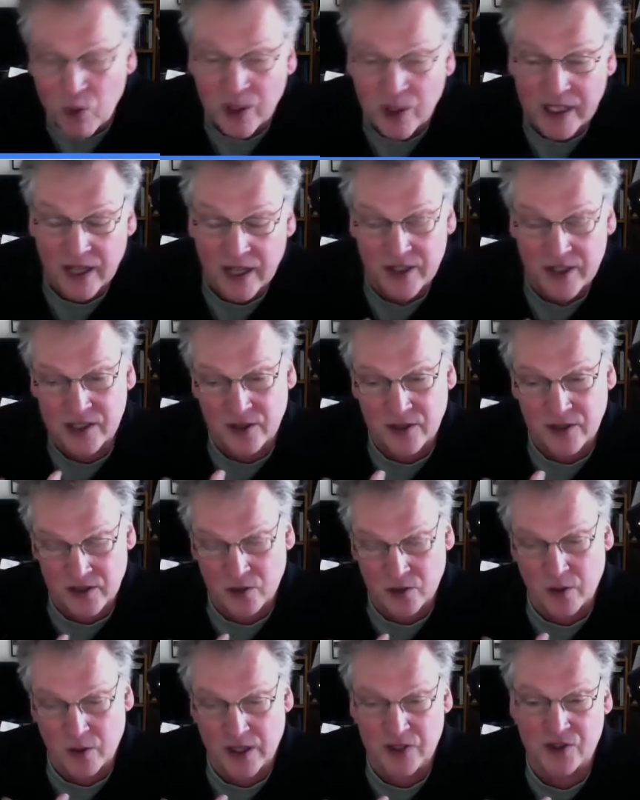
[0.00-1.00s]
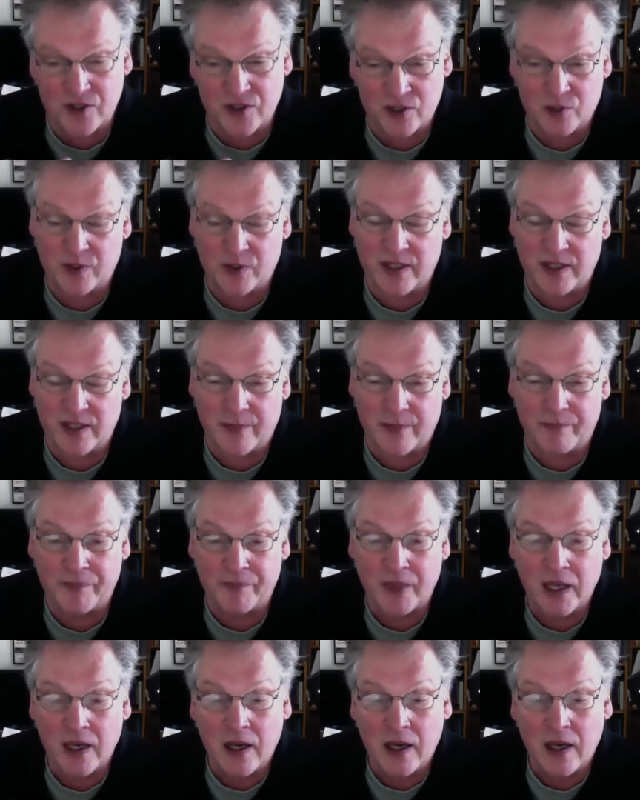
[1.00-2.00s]
out a series of questions with them
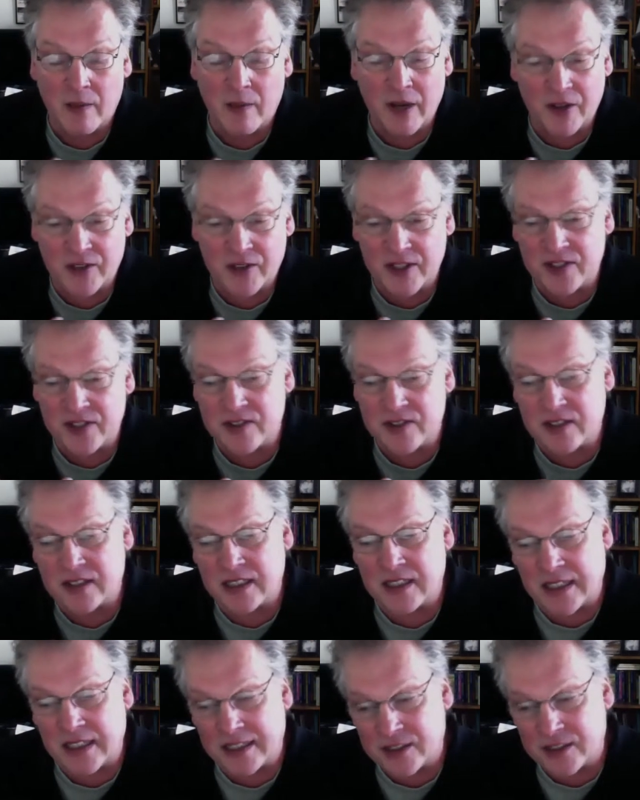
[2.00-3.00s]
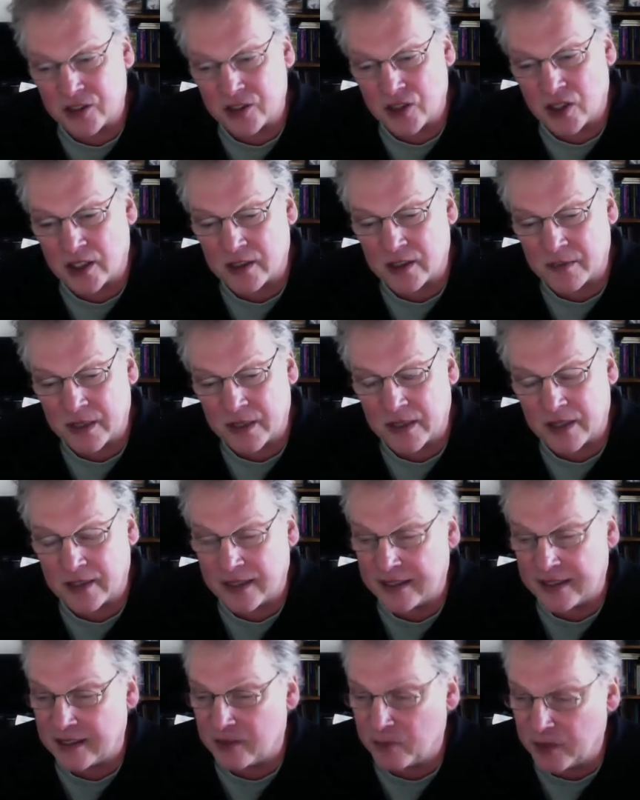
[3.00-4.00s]
about things that they'd like to talk about,
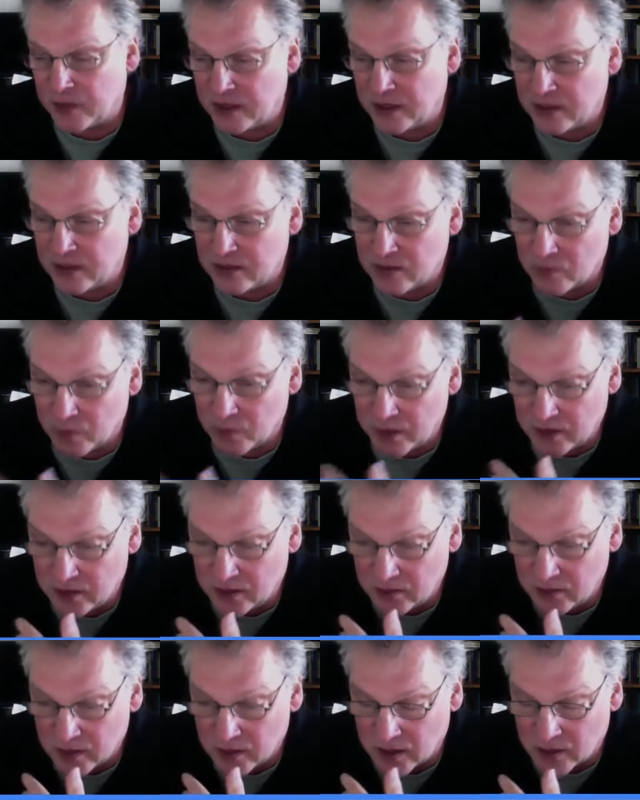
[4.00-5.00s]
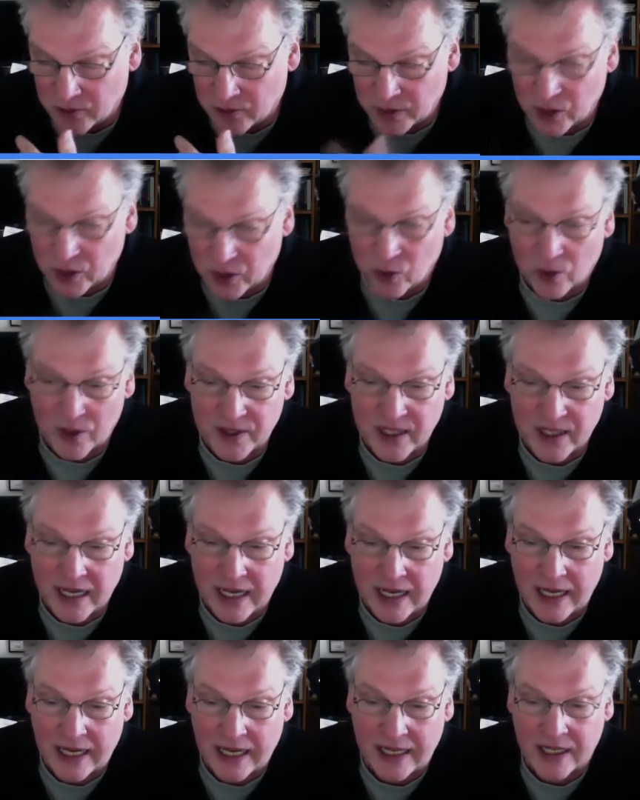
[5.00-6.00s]
and then we record
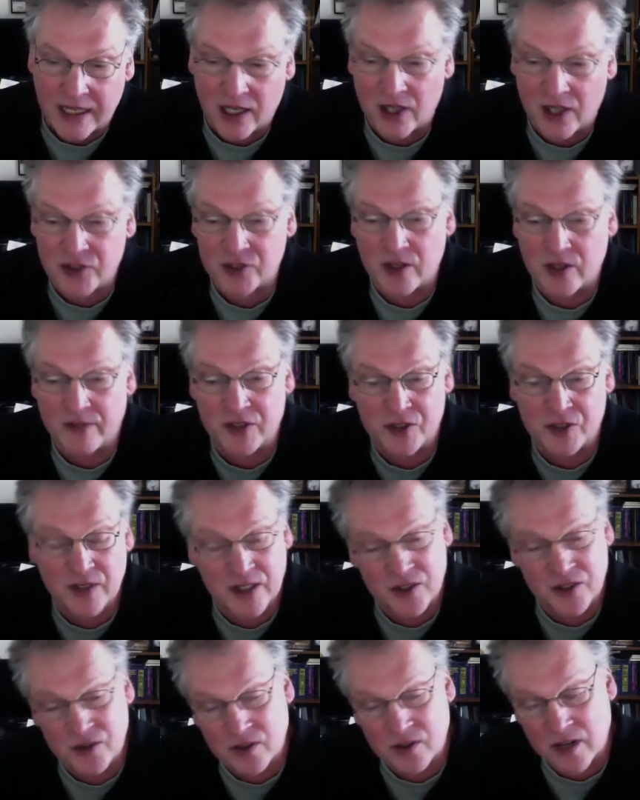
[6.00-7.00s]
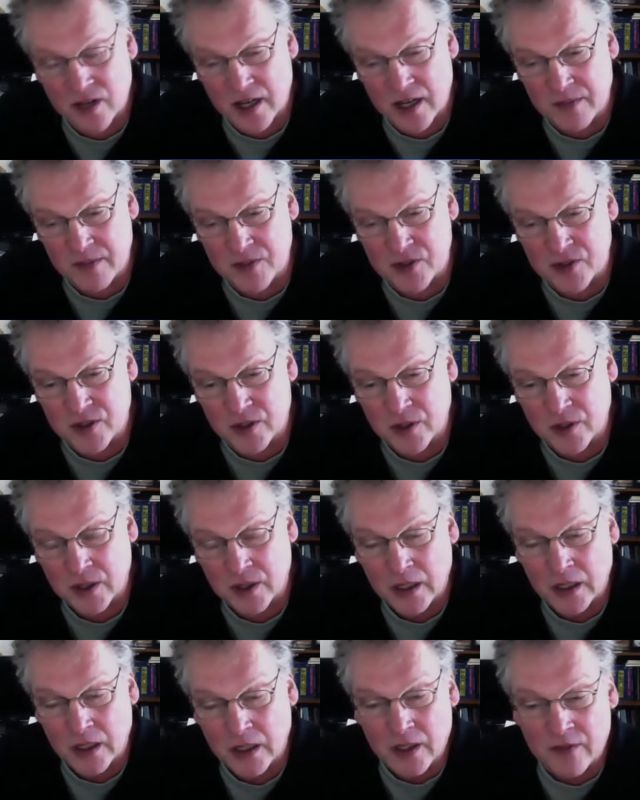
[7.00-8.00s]
that, and I also have it transcribed. So
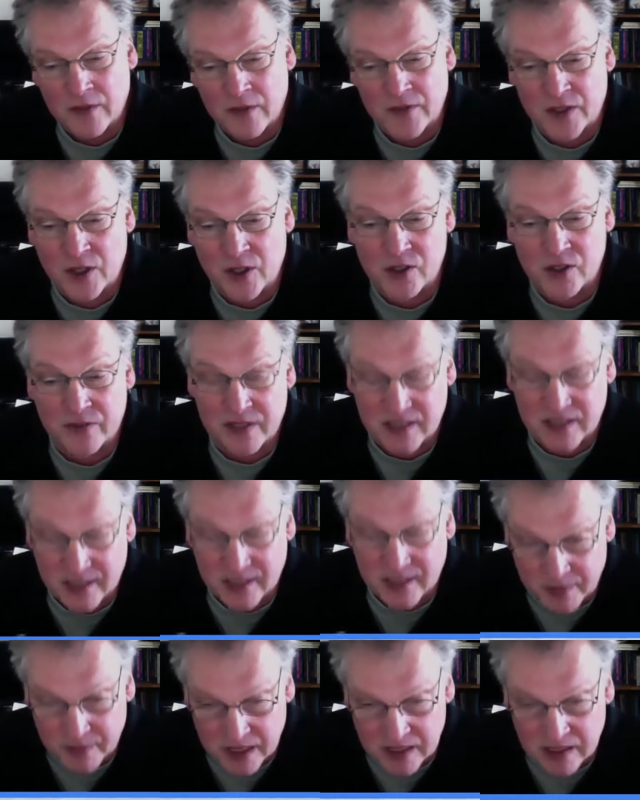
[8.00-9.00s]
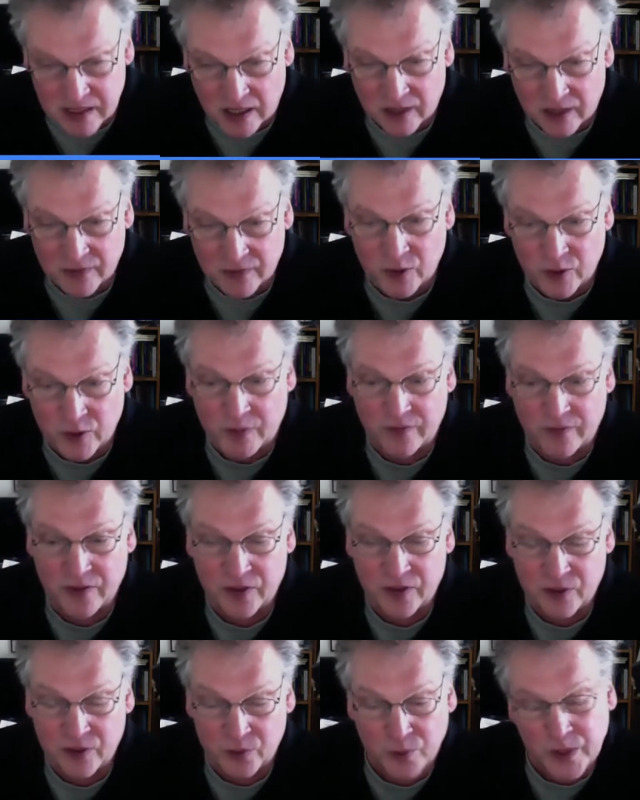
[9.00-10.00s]
for those of us like myself who
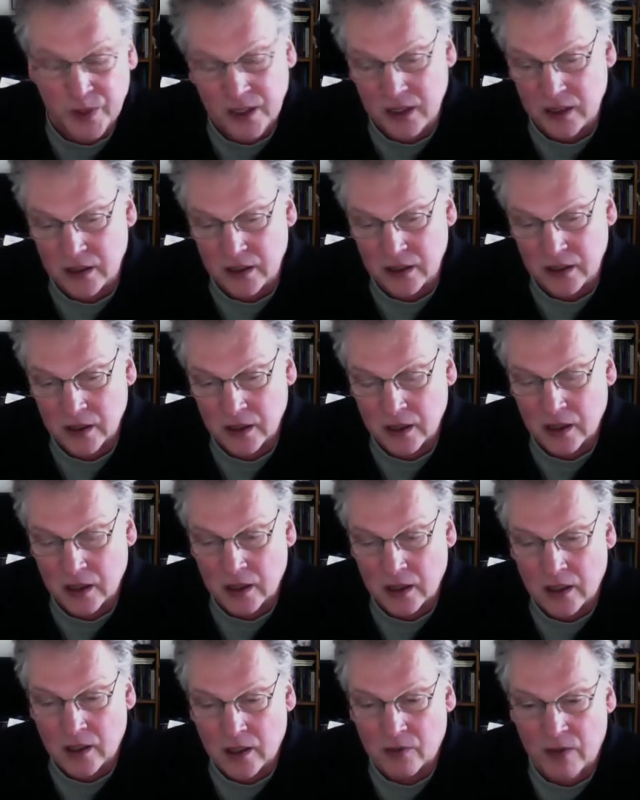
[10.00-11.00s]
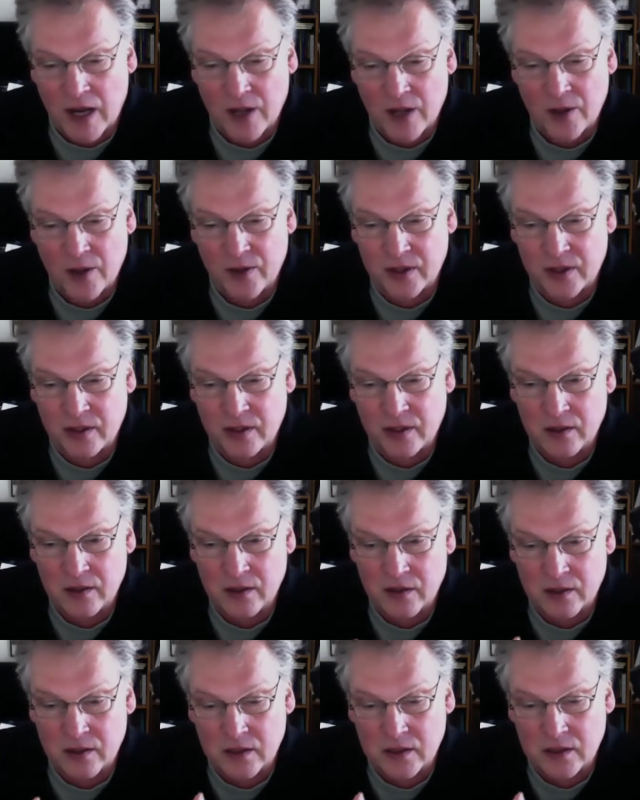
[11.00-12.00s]
prefer to read rather than
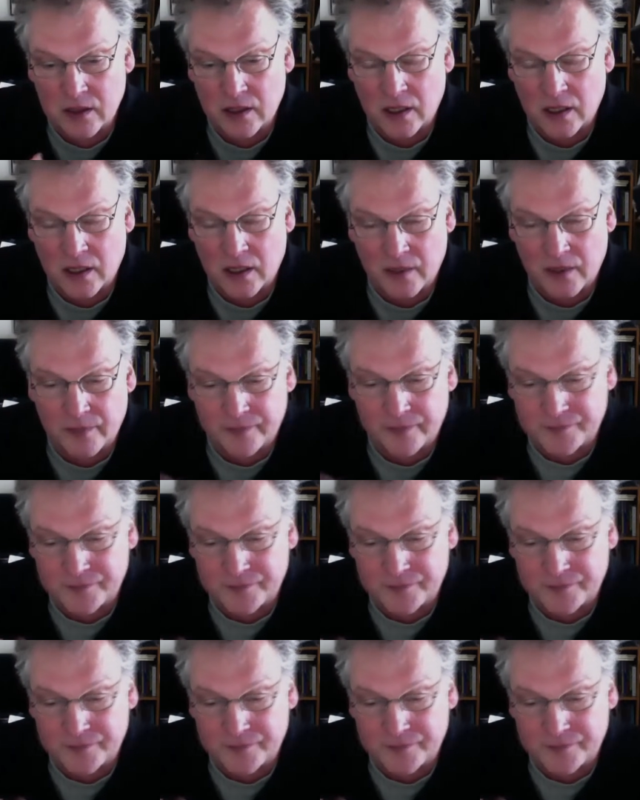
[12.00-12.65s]
to